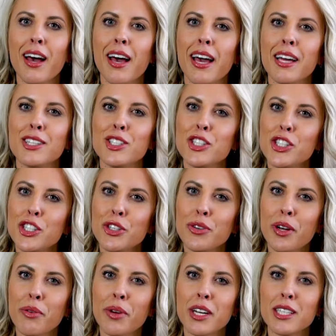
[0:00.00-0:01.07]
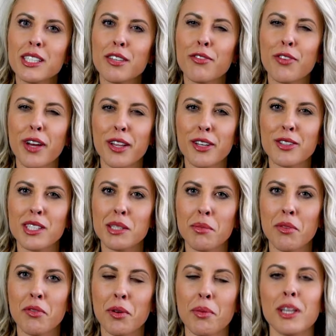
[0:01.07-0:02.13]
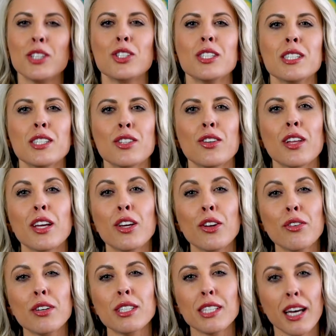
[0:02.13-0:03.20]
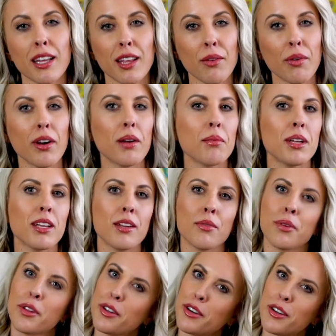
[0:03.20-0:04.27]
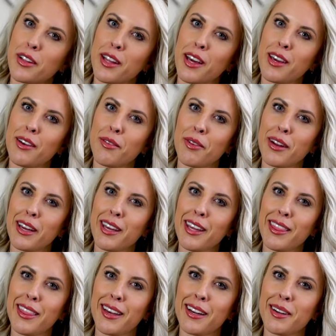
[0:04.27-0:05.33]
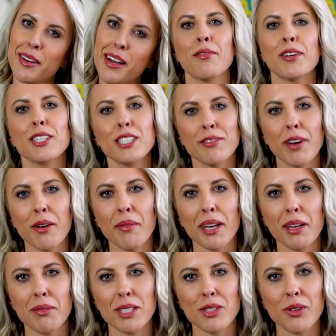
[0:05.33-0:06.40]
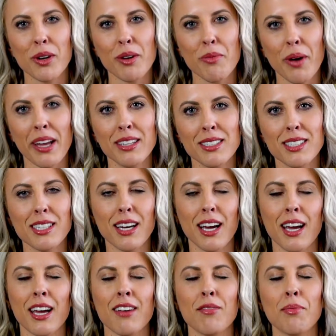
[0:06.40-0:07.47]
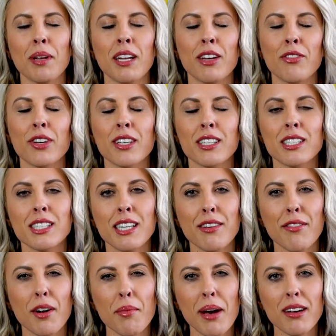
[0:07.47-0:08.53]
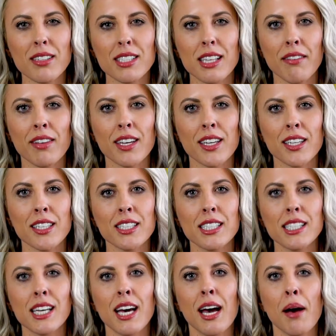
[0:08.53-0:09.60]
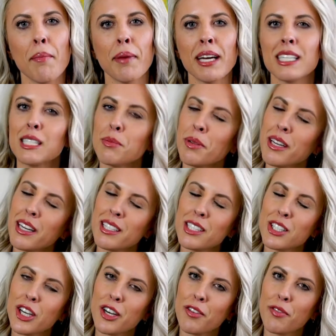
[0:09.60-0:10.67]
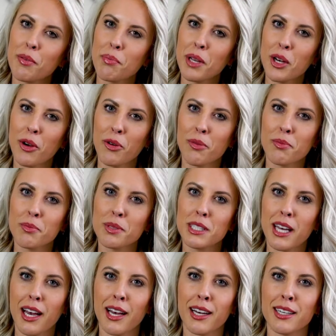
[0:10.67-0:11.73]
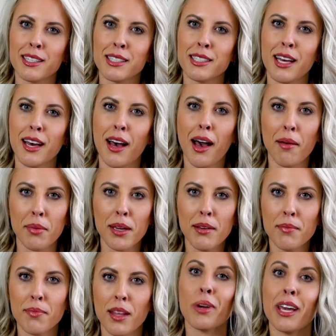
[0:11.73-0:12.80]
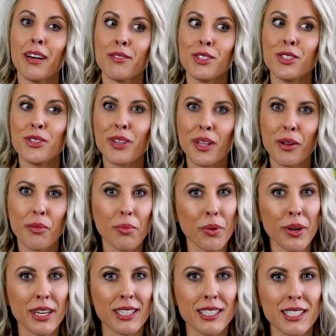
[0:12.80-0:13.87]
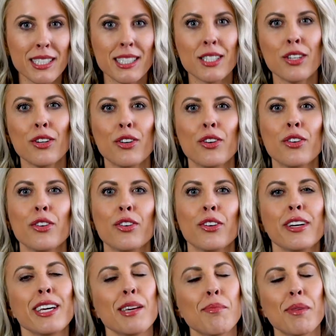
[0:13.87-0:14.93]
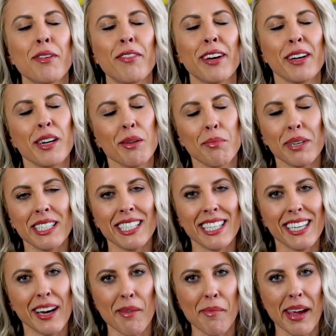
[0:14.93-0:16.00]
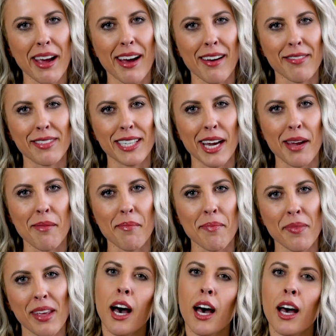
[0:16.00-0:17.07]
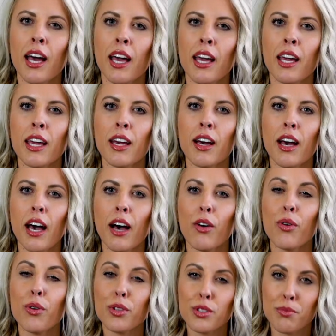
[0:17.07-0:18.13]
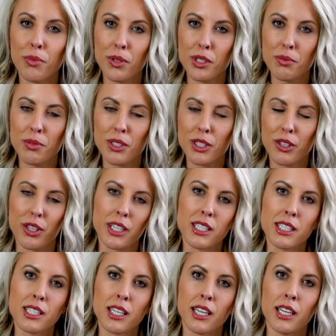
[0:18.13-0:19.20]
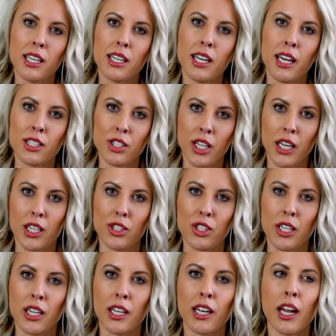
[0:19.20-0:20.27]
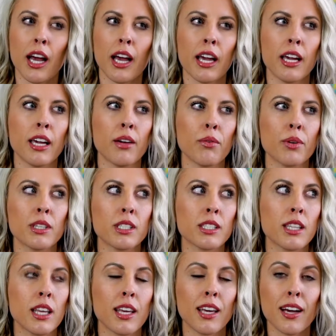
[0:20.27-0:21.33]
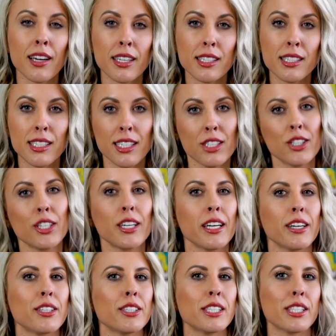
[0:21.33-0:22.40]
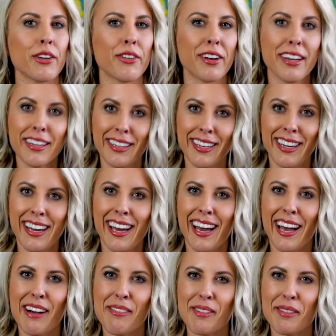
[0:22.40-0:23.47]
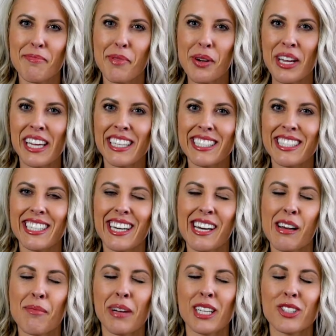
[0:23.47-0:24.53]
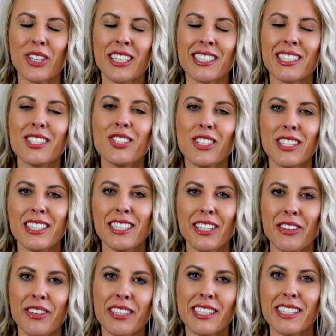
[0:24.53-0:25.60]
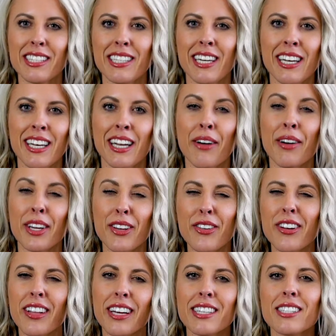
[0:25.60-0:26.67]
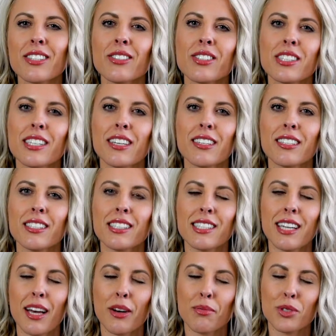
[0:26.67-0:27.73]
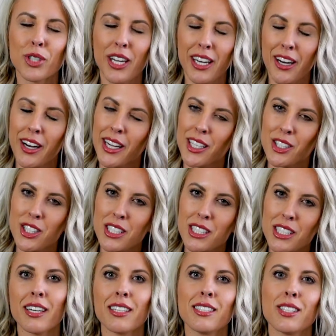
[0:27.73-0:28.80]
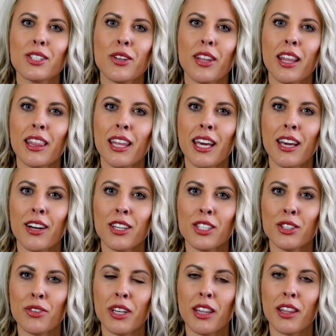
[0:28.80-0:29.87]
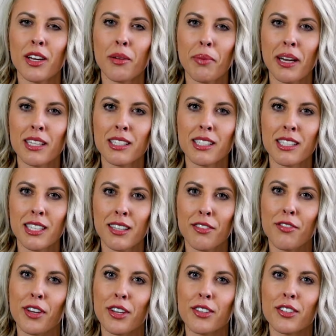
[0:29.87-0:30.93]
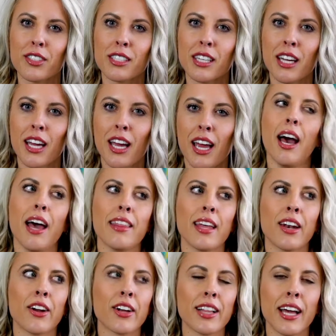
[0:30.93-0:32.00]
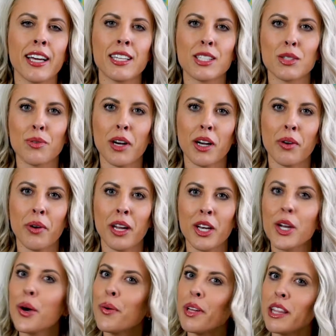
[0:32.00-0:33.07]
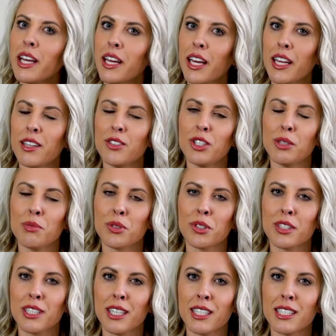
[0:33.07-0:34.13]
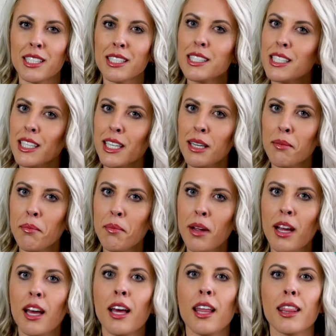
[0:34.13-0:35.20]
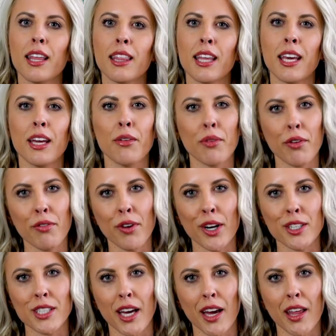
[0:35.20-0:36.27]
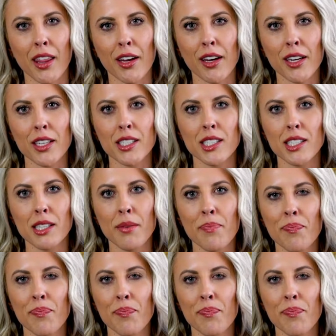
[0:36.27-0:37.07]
And two, I wanted to front load some information so that you know exactly what our meeting will look like when I get there. First of all, my name is Lauren Wendt. I've been in real estate for about 7 years. My husband and I started flipping homes as a hobby. We have 2 little boys who keep me very busy on my off time. I hold multiple degrees in education. I was the youngest teacher in Arizona at one point. I transitioned into real estate, and now I utilize those skills to help train our agents so that they are doing their best in the field and that our clients walk away knowing that Kenneth James Realty is a team that they can refer to others.